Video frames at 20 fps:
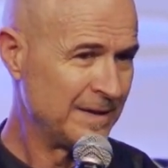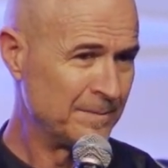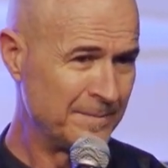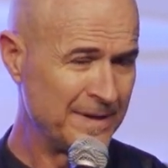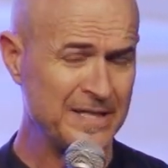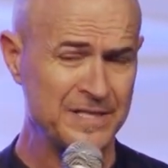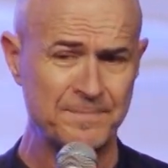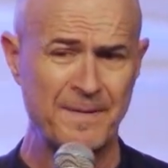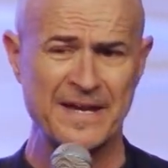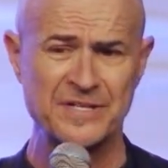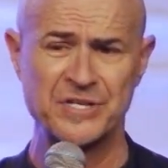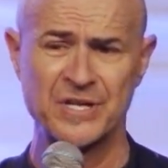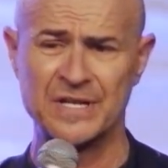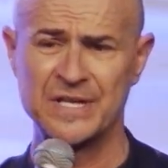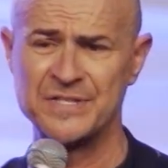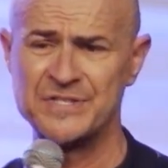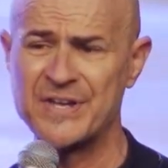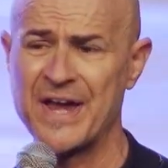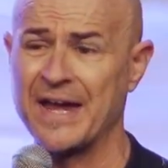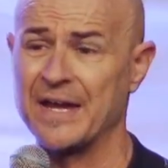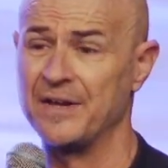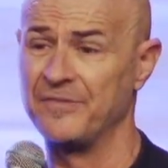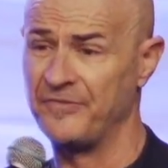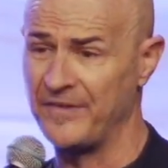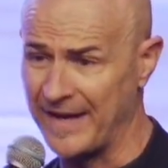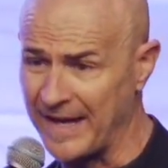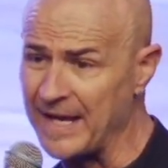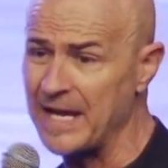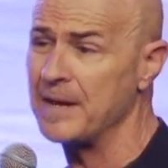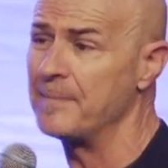He's basically saying, if
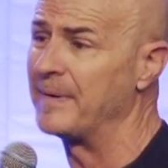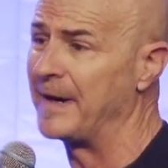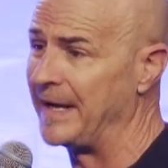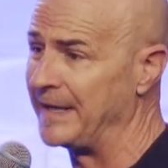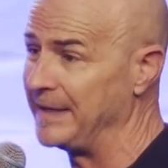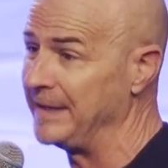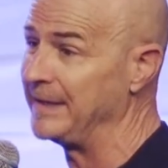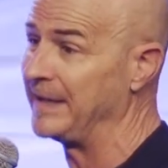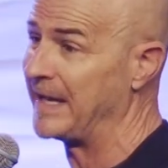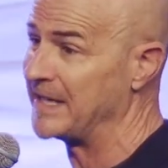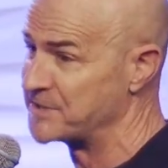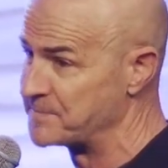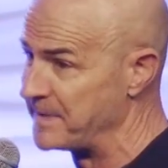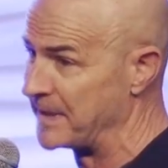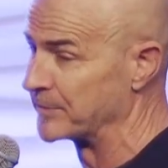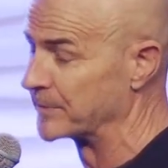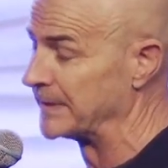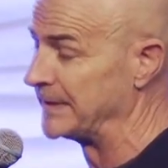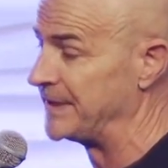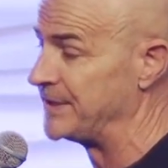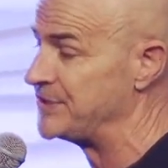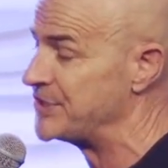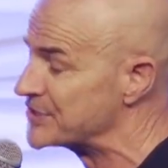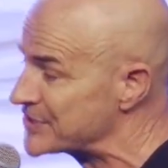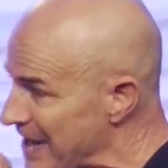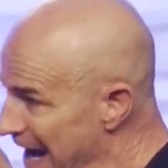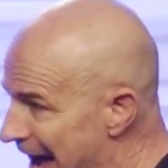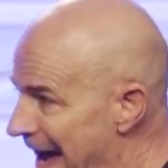anybody has been religious,